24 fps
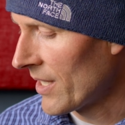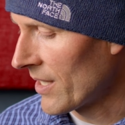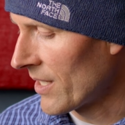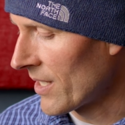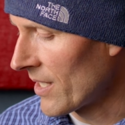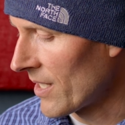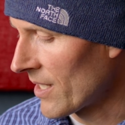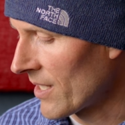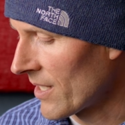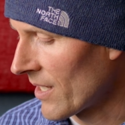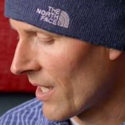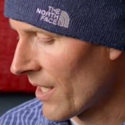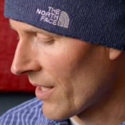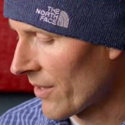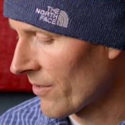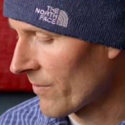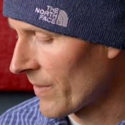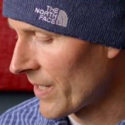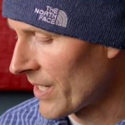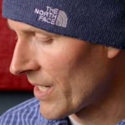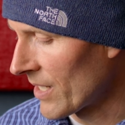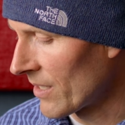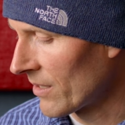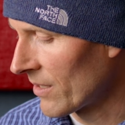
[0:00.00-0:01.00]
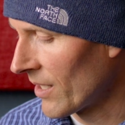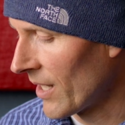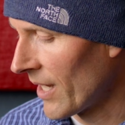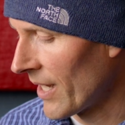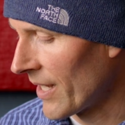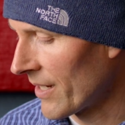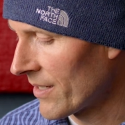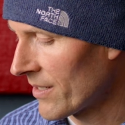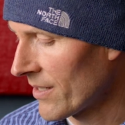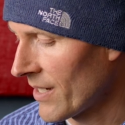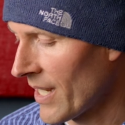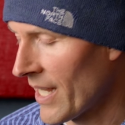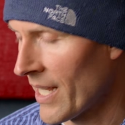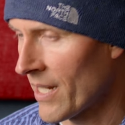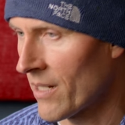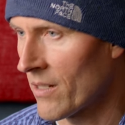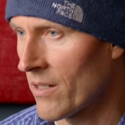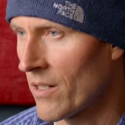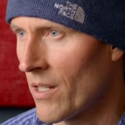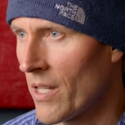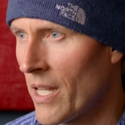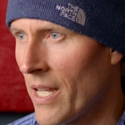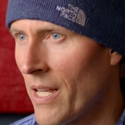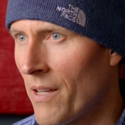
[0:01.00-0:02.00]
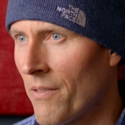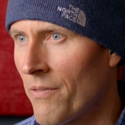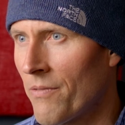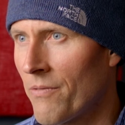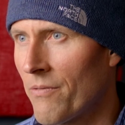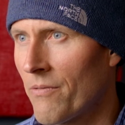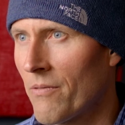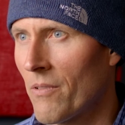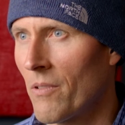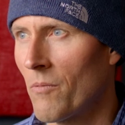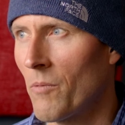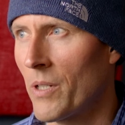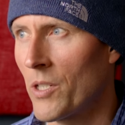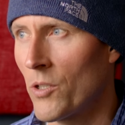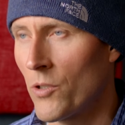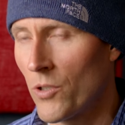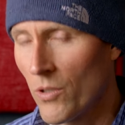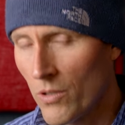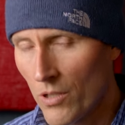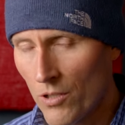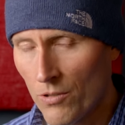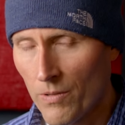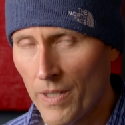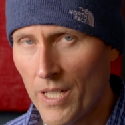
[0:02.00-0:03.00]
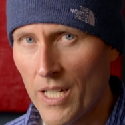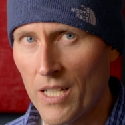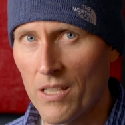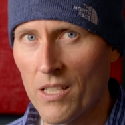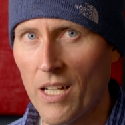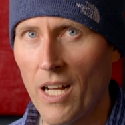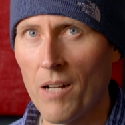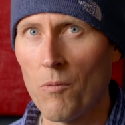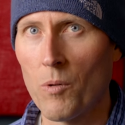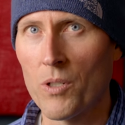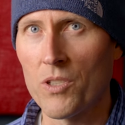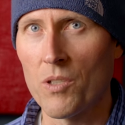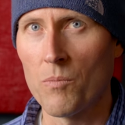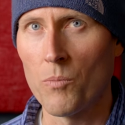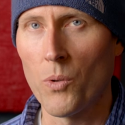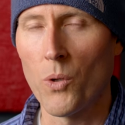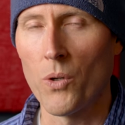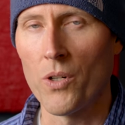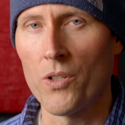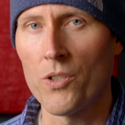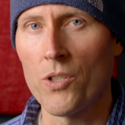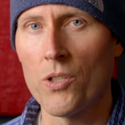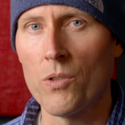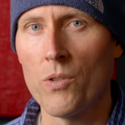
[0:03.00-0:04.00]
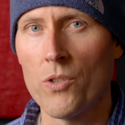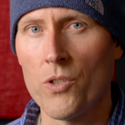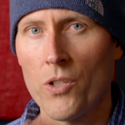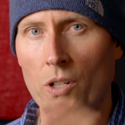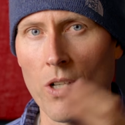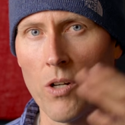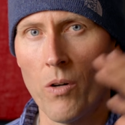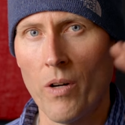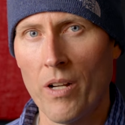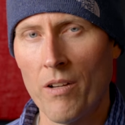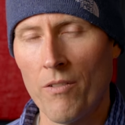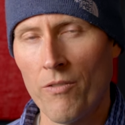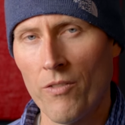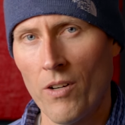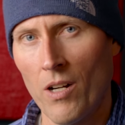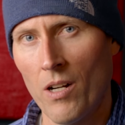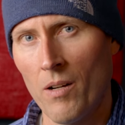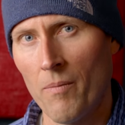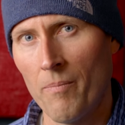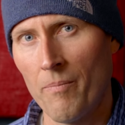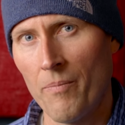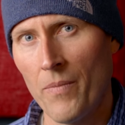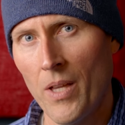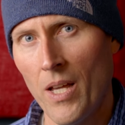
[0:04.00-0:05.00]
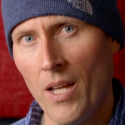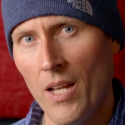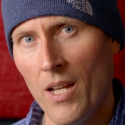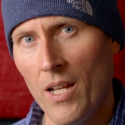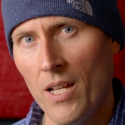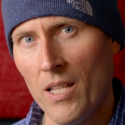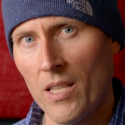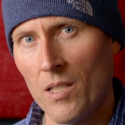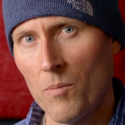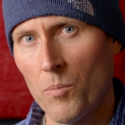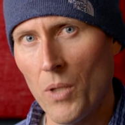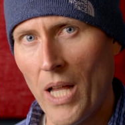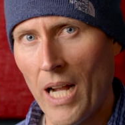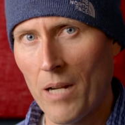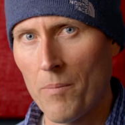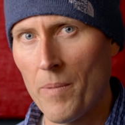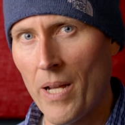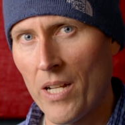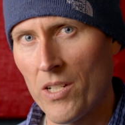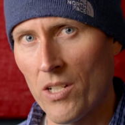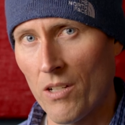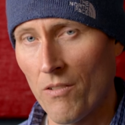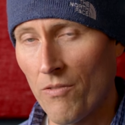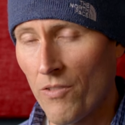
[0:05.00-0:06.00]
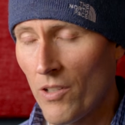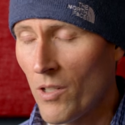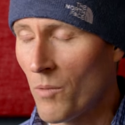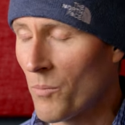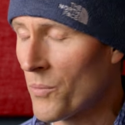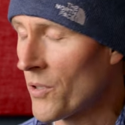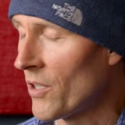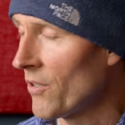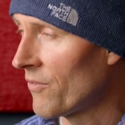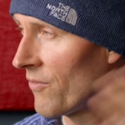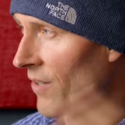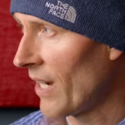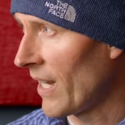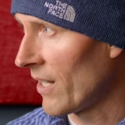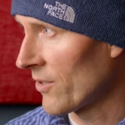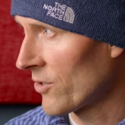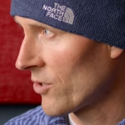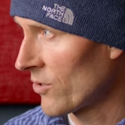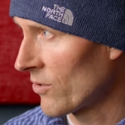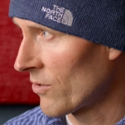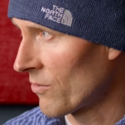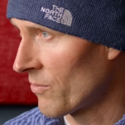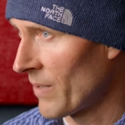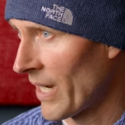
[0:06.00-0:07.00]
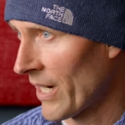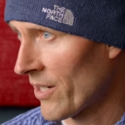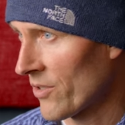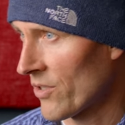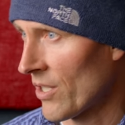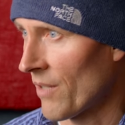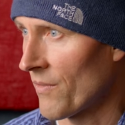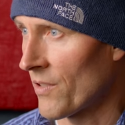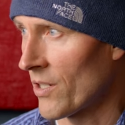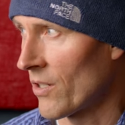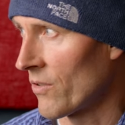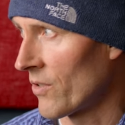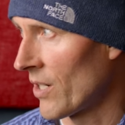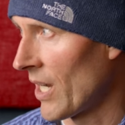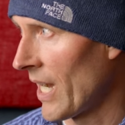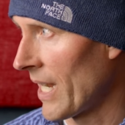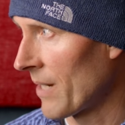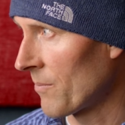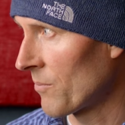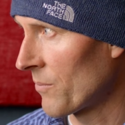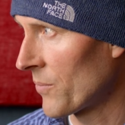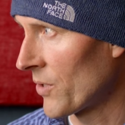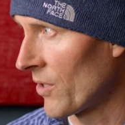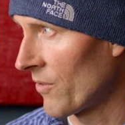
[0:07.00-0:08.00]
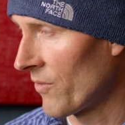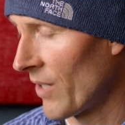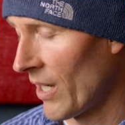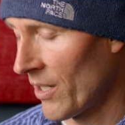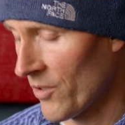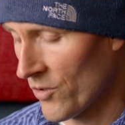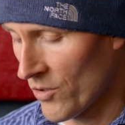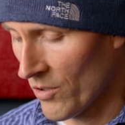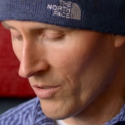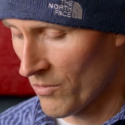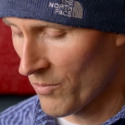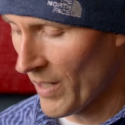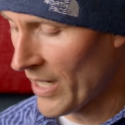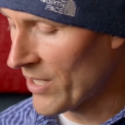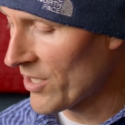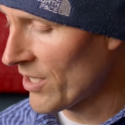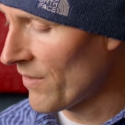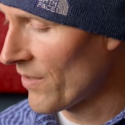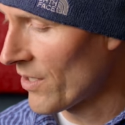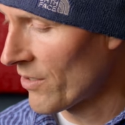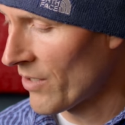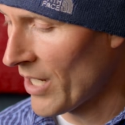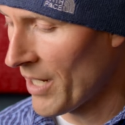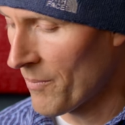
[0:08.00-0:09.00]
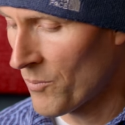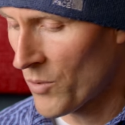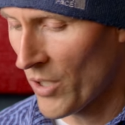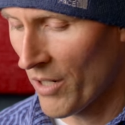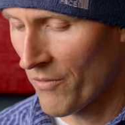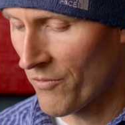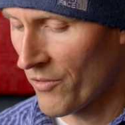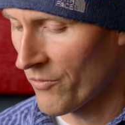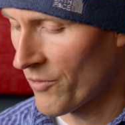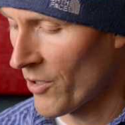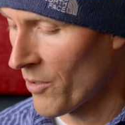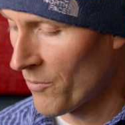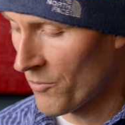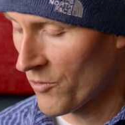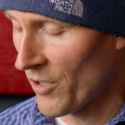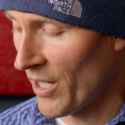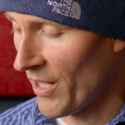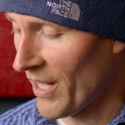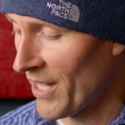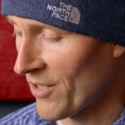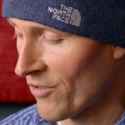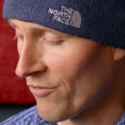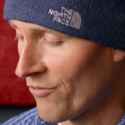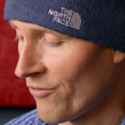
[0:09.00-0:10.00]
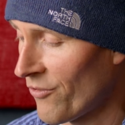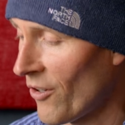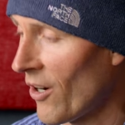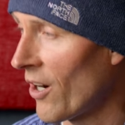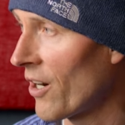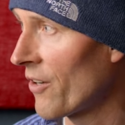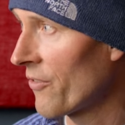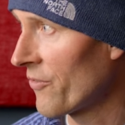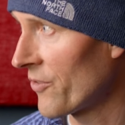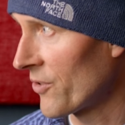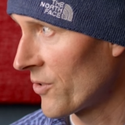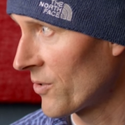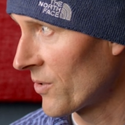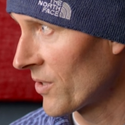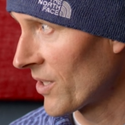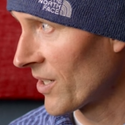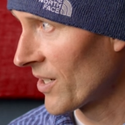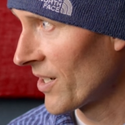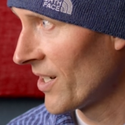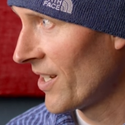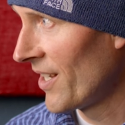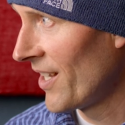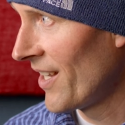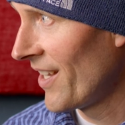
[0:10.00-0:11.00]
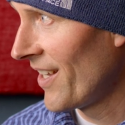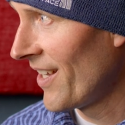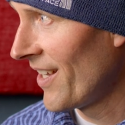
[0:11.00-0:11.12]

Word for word: the uh, 3D LUT, and if when you do the 3D LUT, what's important too is you're going from the Blackmagic film profile to a Rec 709 profile. So the Rec 709 profile has far fewer,